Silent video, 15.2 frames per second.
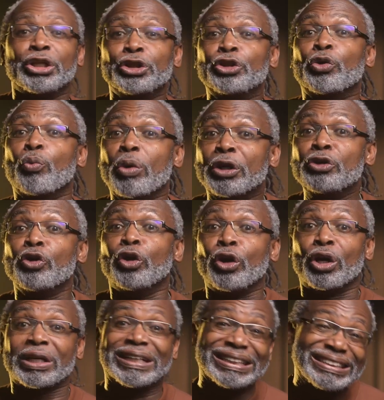you will no
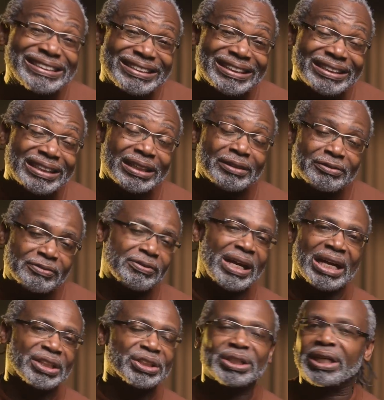longer see the
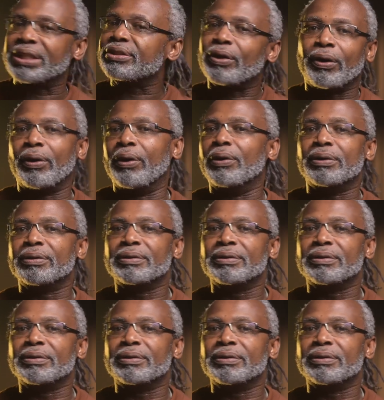flash at all.